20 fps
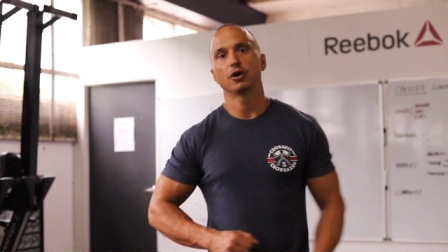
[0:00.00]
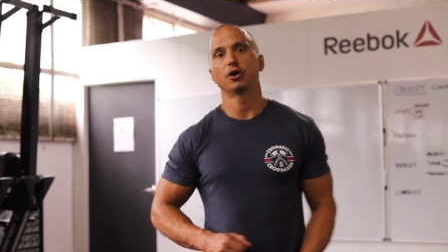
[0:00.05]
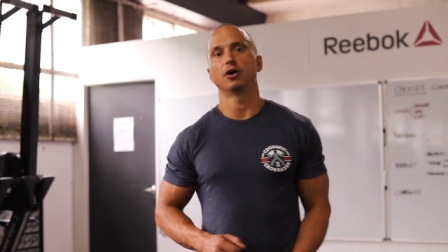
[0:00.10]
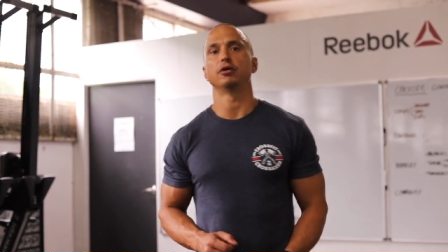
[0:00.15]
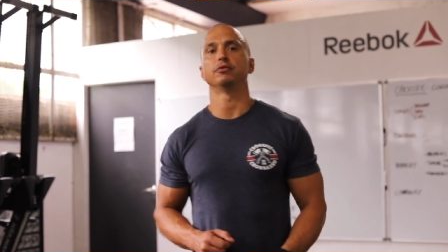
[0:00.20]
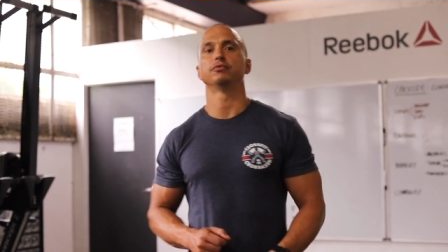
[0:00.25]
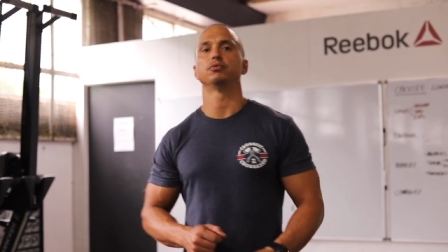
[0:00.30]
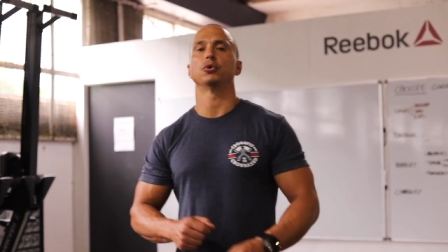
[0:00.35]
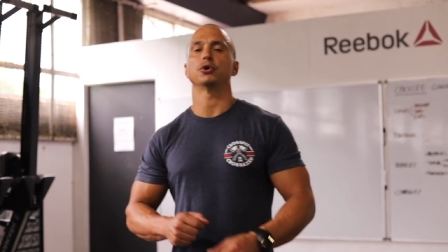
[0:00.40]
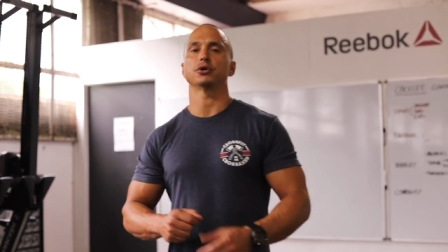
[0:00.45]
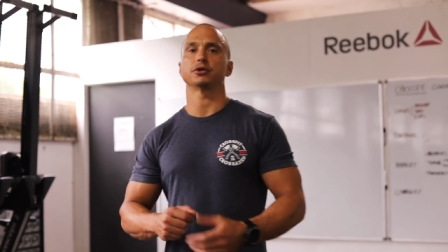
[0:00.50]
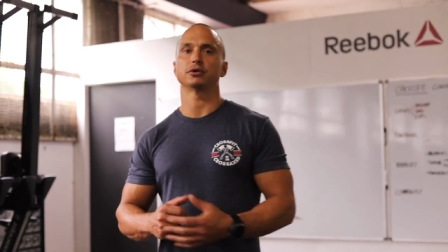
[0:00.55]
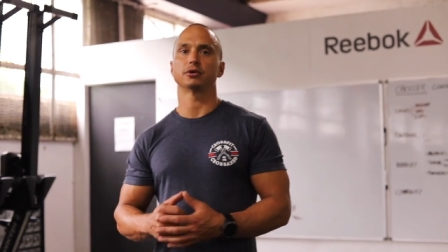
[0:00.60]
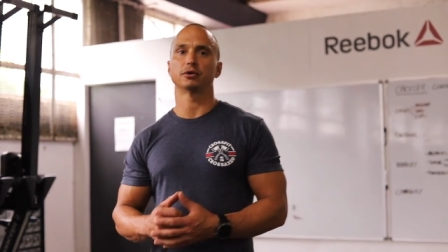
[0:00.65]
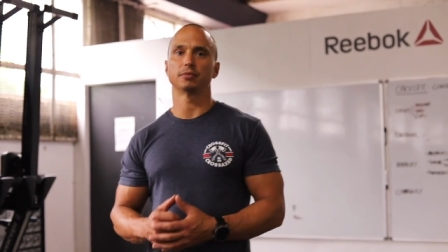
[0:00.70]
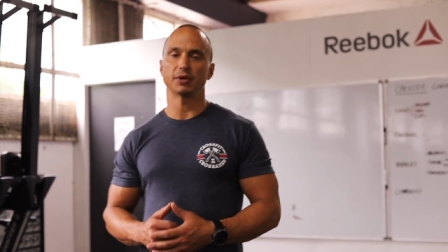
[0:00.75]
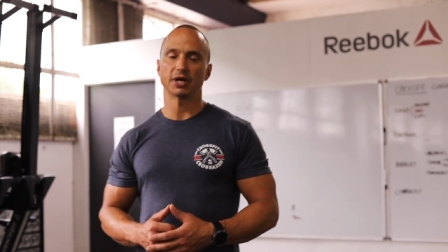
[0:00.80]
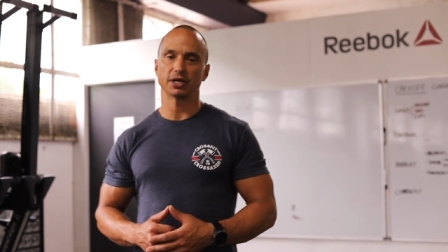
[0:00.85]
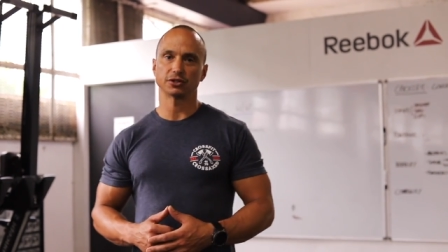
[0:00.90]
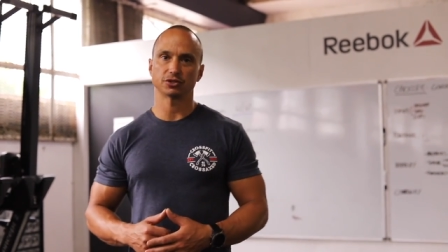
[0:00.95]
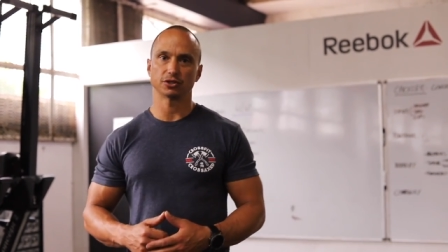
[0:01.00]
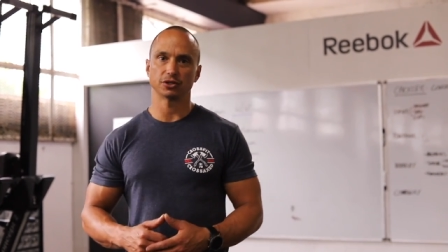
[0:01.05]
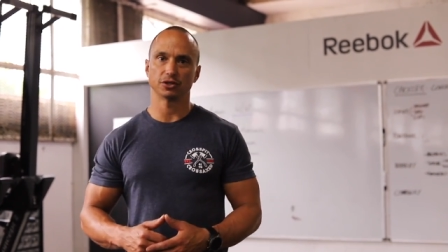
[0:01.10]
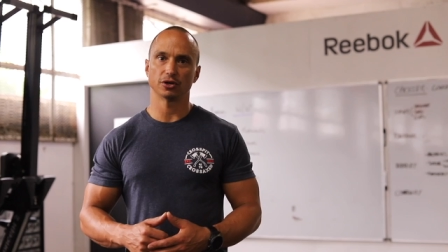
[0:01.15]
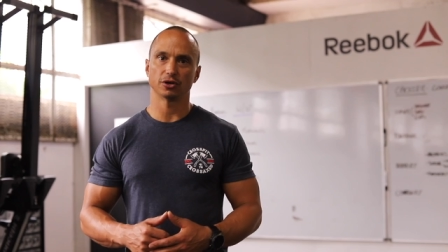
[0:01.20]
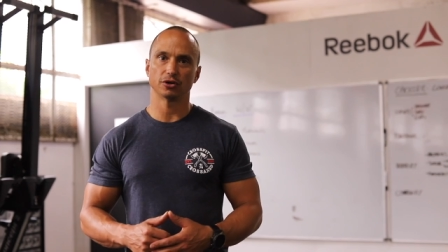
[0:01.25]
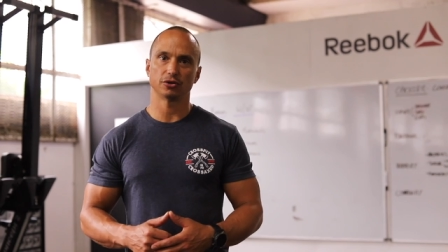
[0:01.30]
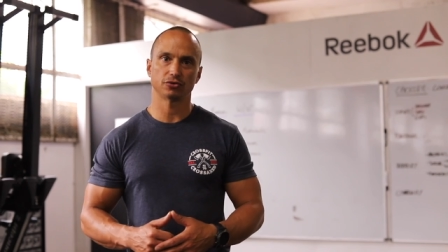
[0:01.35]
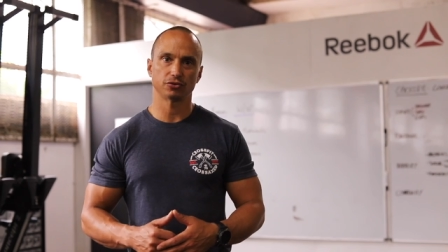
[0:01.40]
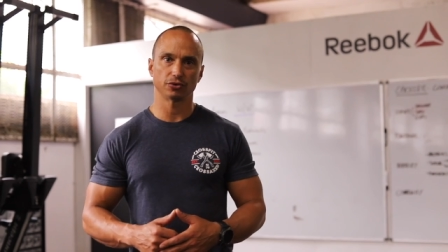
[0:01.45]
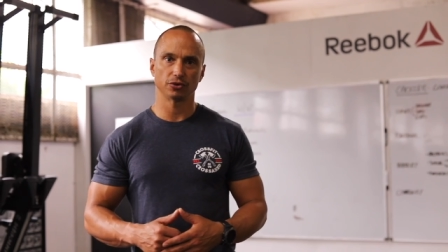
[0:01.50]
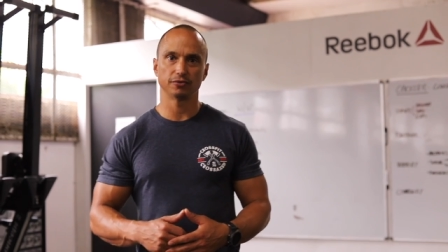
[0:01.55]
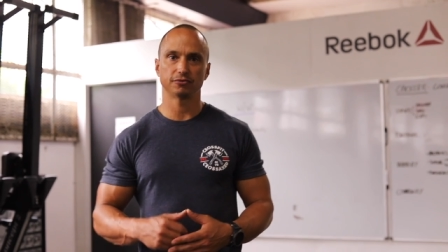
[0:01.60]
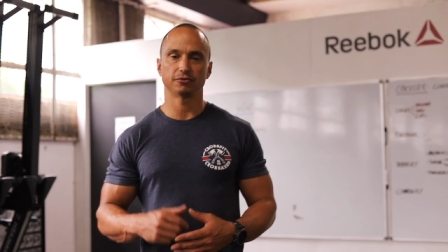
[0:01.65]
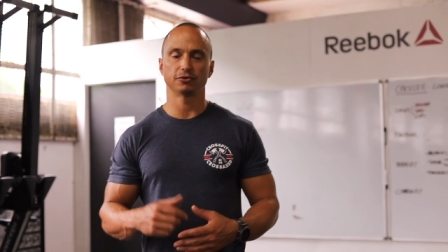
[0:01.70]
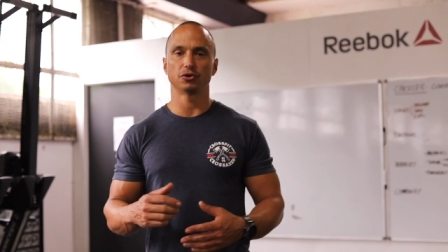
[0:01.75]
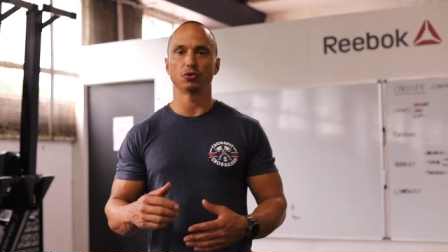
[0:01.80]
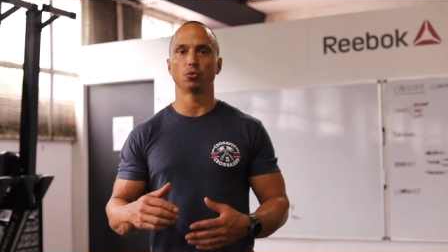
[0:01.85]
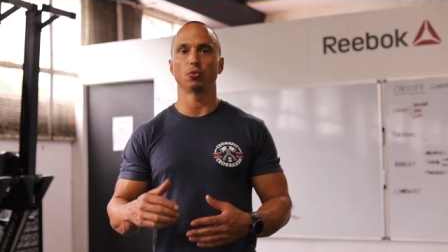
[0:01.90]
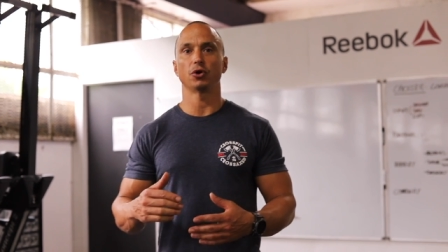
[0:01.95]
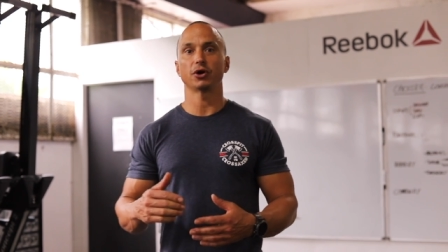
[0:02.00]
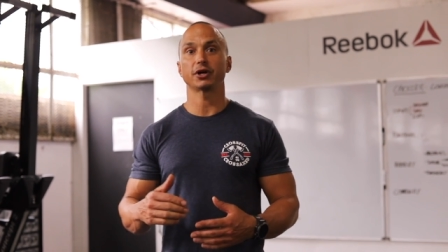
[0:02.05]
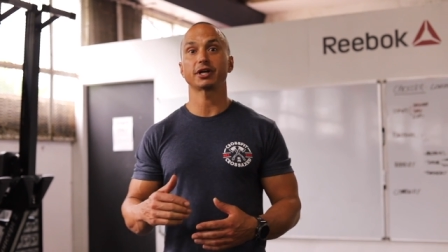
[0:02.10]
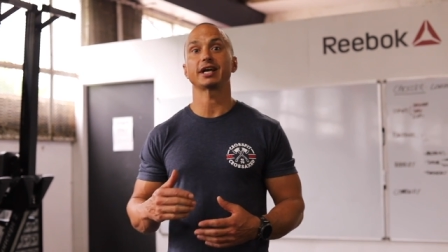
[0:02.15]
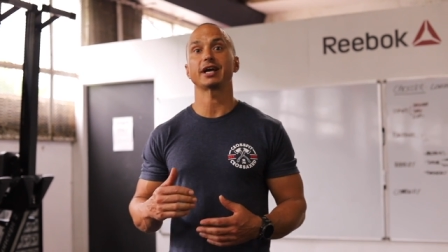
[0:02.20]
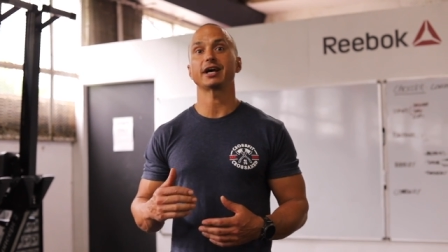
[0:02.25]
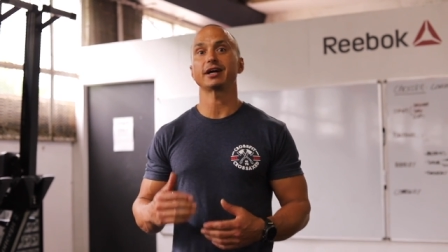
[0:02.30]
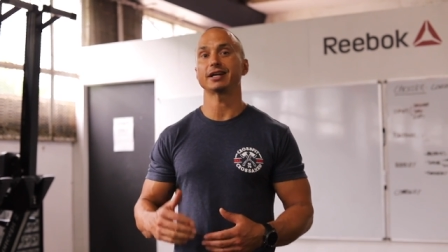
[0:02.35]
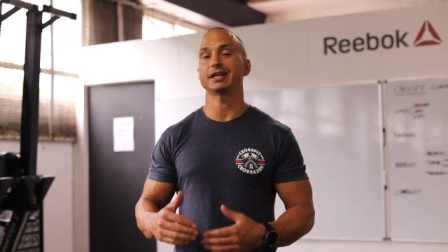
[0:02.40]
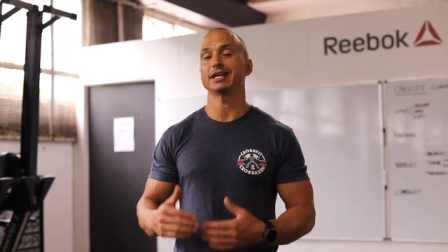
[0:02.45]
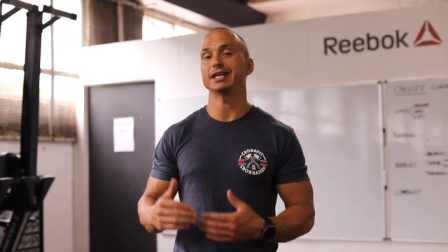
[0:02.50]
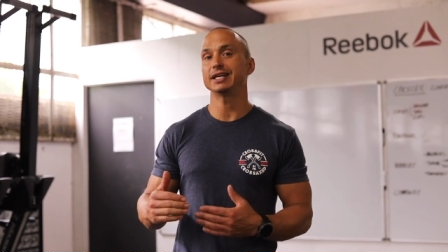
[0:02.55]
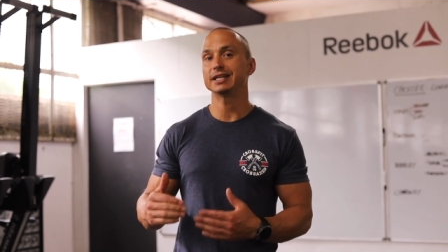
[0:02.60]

of what you're about to go through for the workout